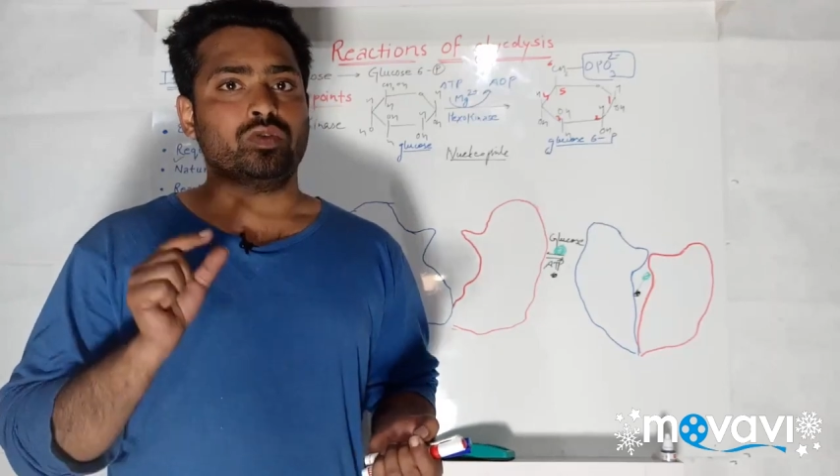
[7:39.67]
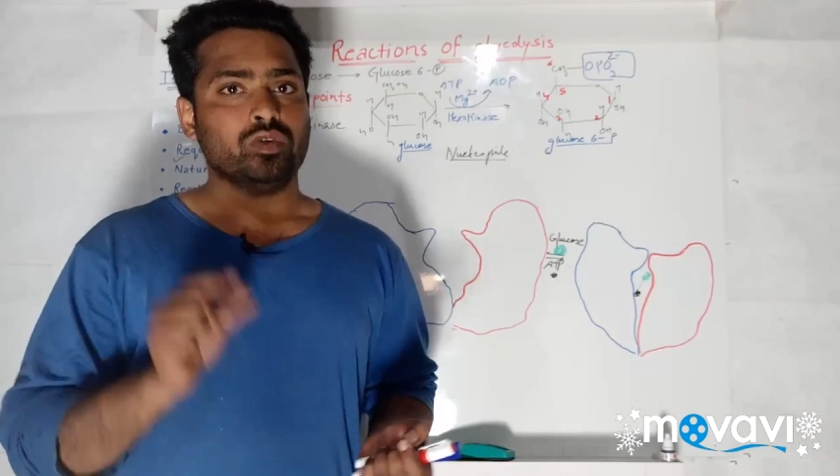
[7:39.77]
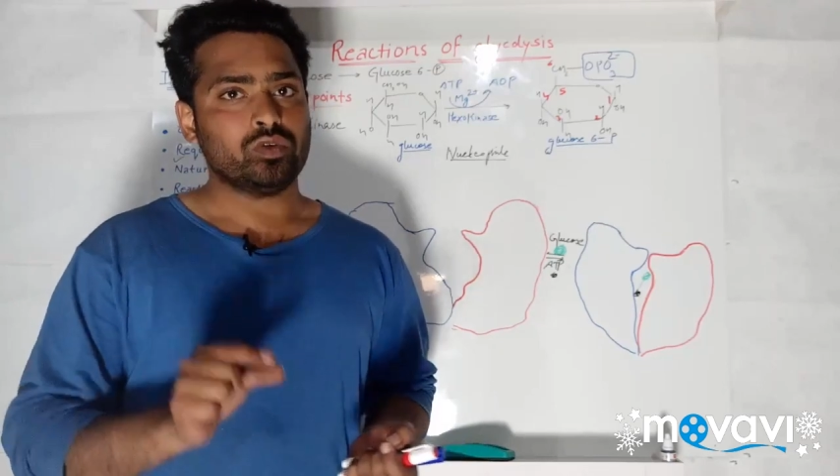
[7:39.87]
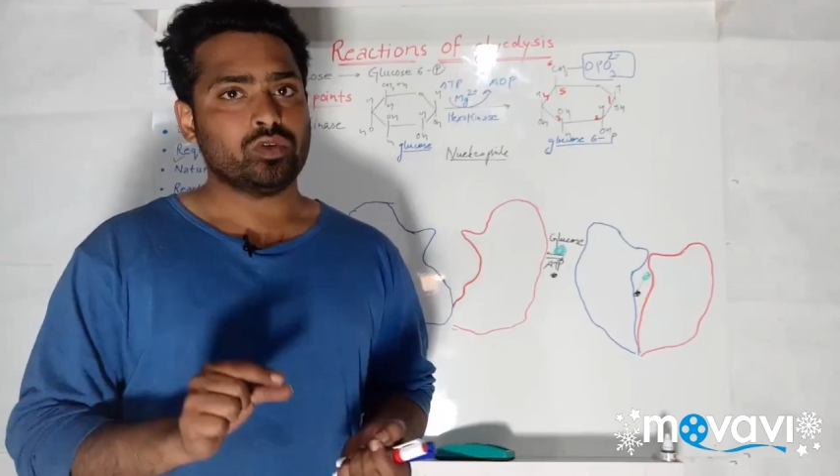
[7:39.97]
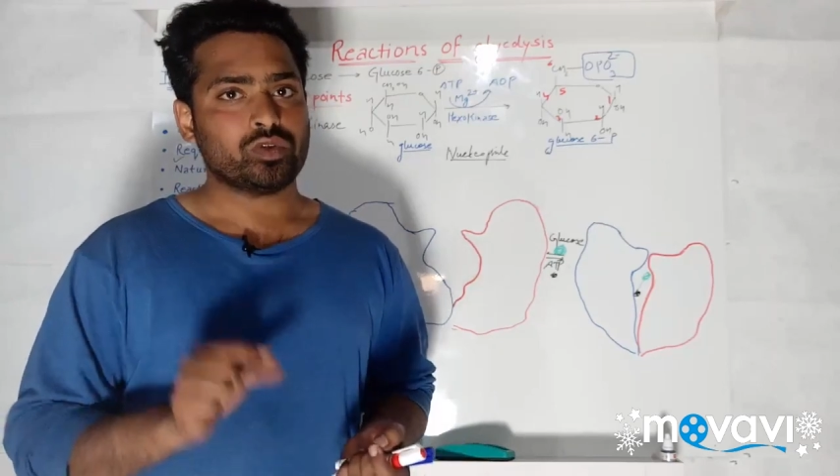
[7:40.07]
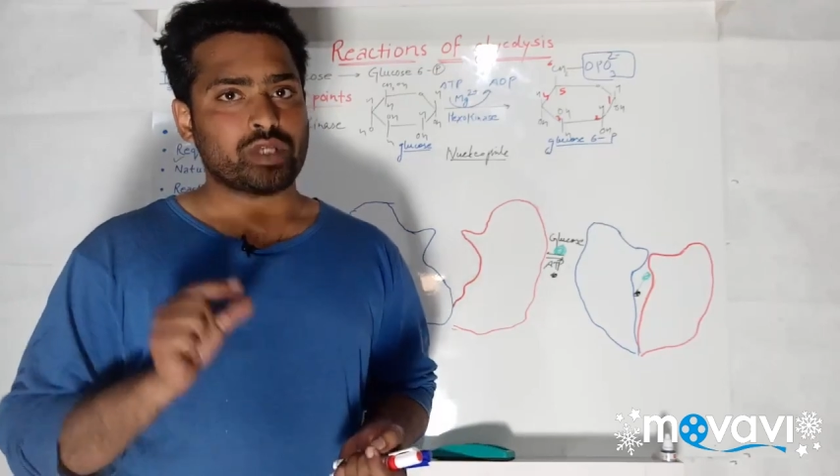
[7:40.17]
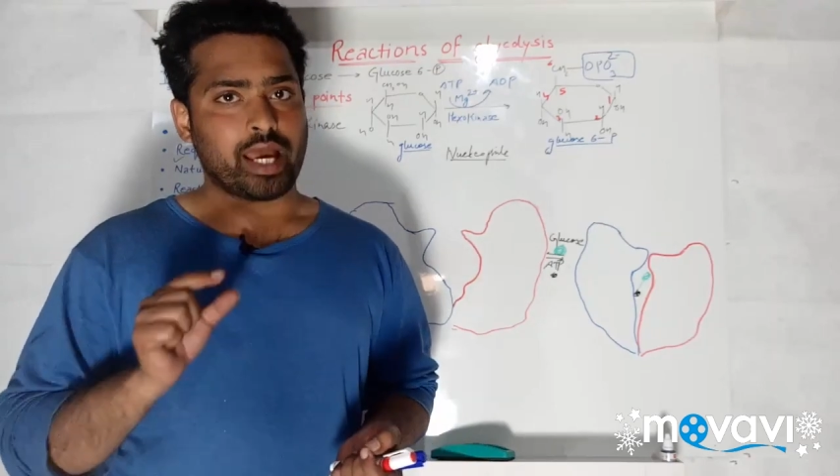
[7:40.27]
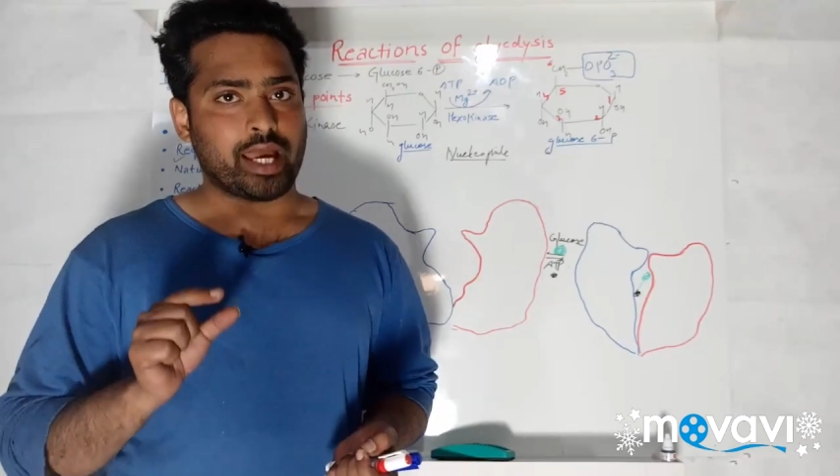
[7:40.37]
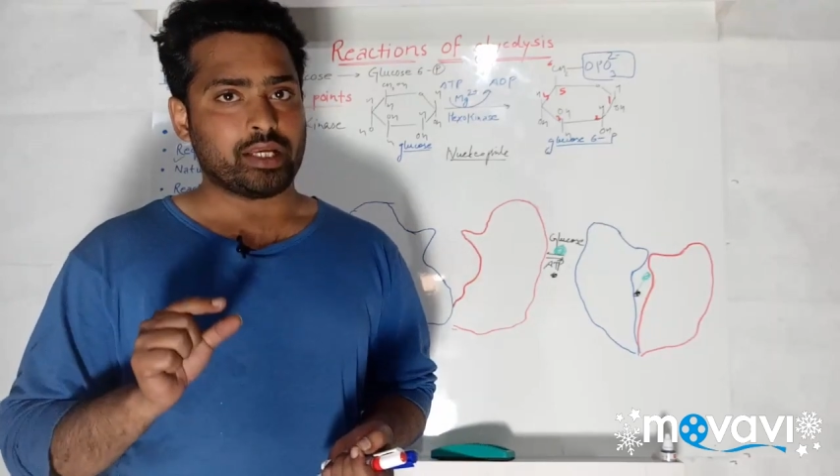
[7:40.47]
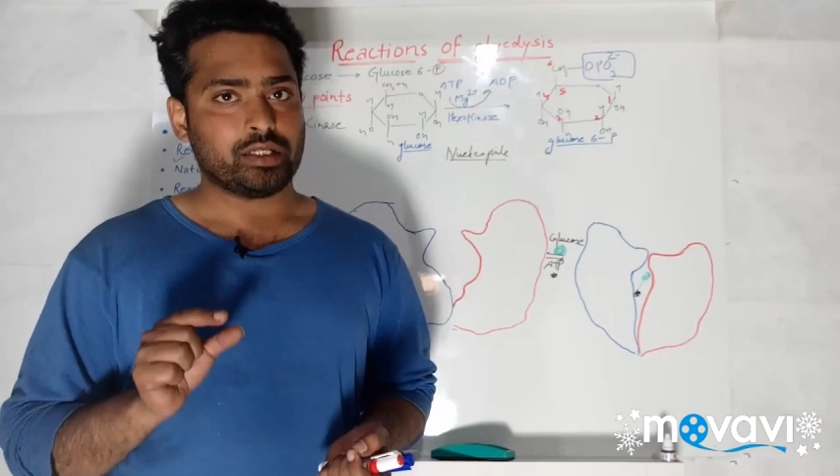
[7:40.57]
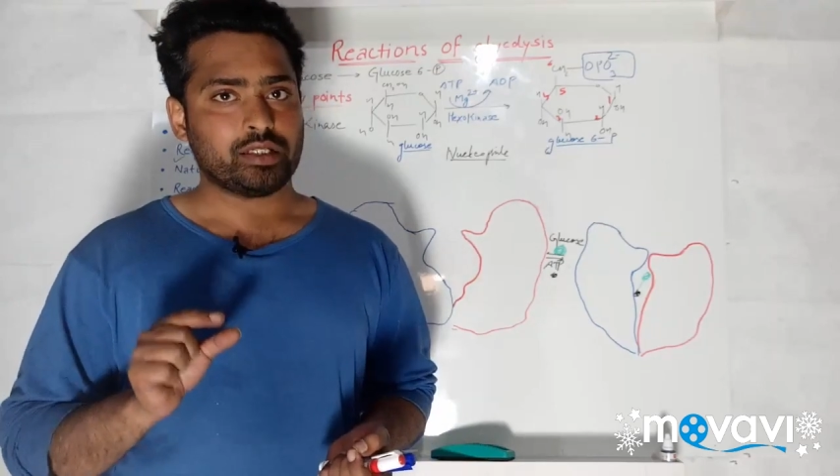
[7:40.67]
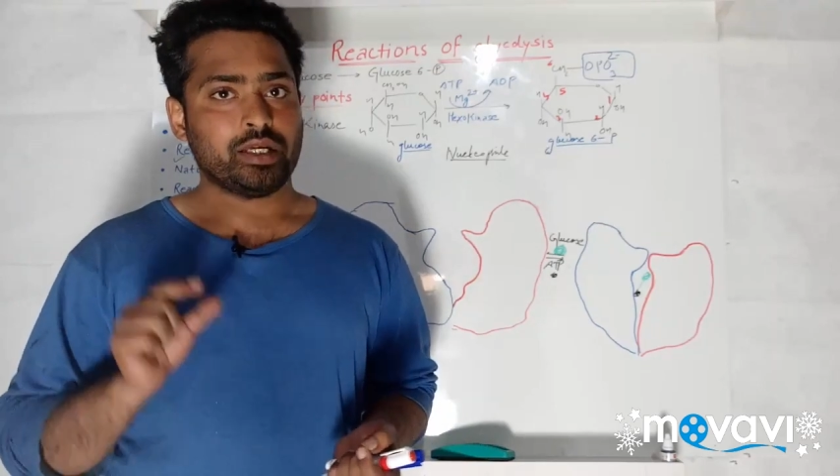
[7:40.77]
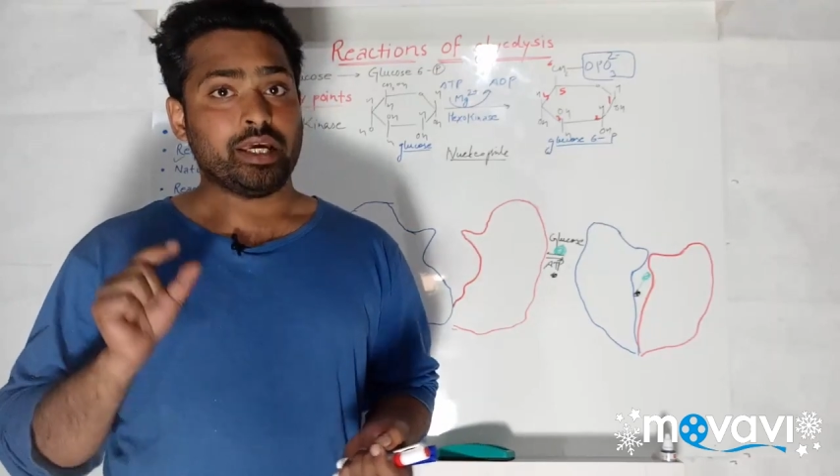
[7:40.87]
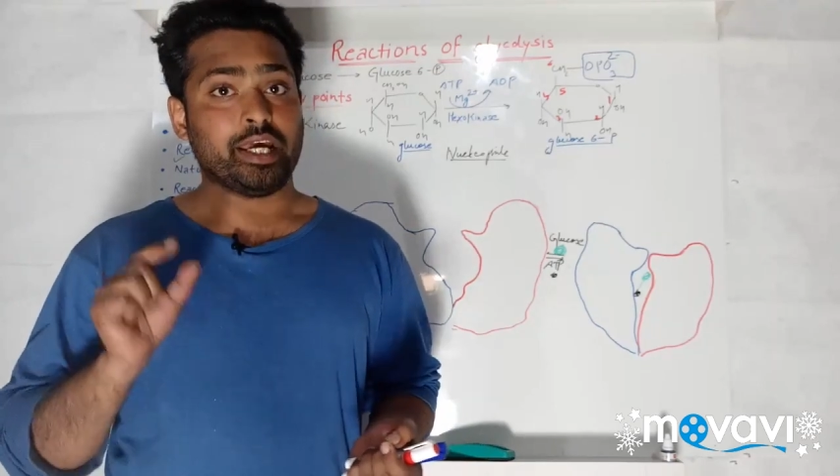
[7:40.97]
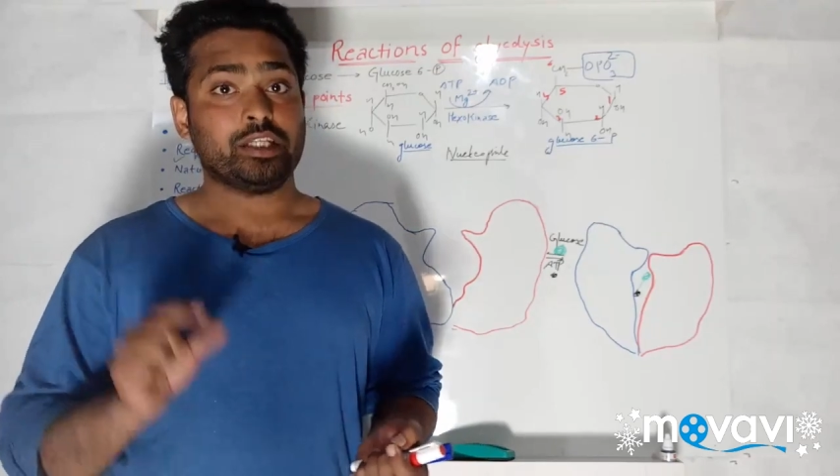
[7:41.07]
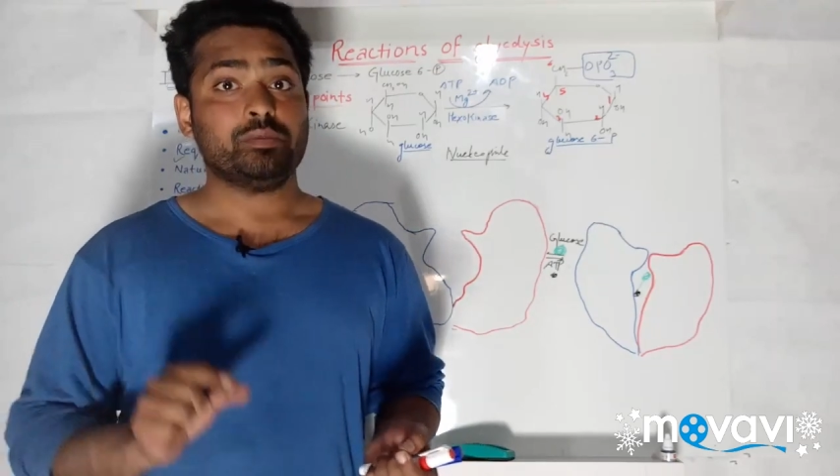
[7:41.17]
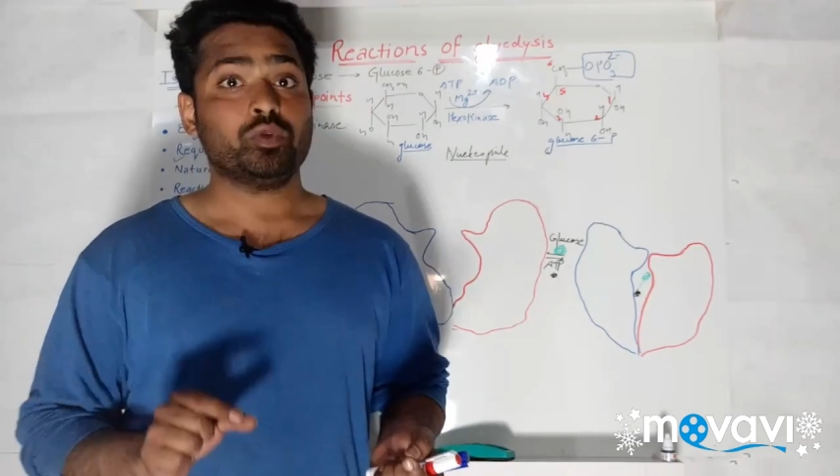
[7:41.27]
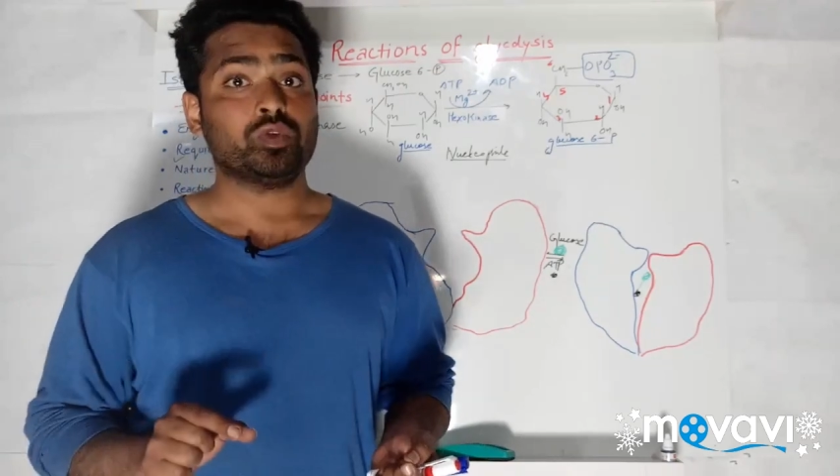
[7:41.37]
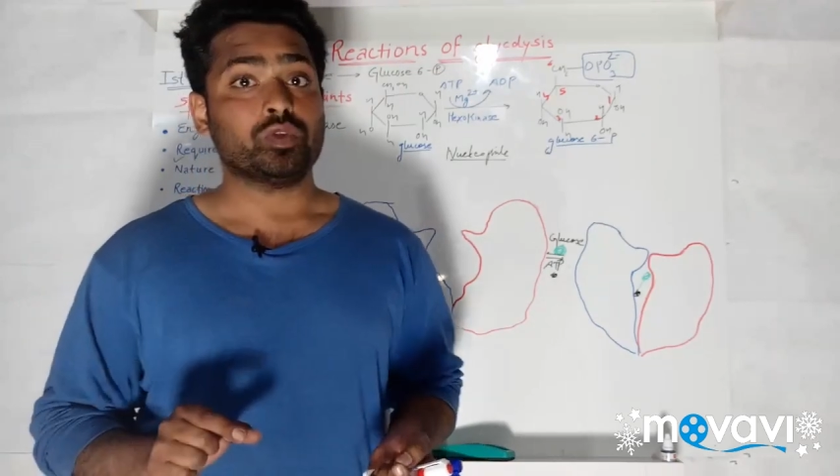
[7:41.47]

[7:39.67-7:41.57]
glucose and ATP